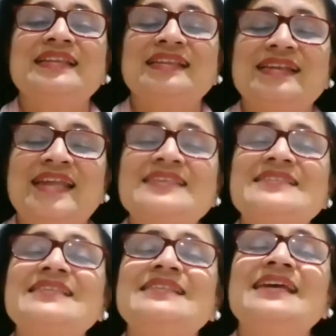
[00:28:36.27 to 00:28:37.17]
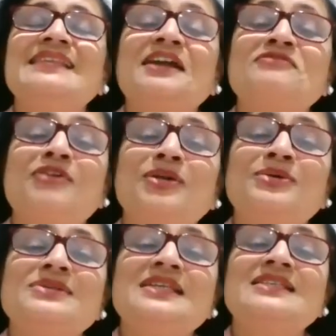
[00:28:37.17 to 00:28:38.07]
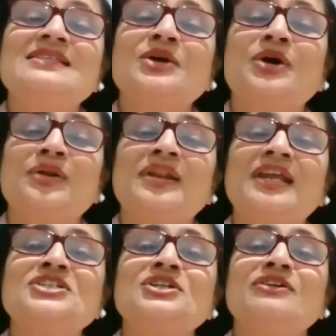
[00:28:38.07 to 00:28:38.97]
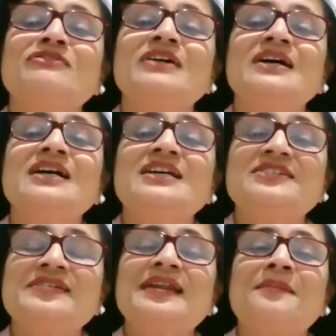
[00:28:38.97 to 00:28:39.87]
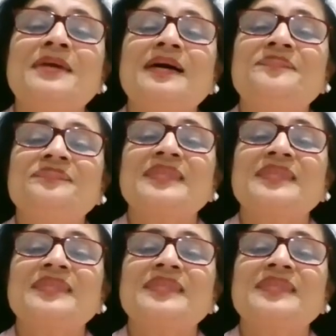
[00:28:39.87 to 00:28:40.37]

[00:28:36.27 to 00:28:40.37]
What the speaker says: the next thing that follows is the coronation of Sri Rama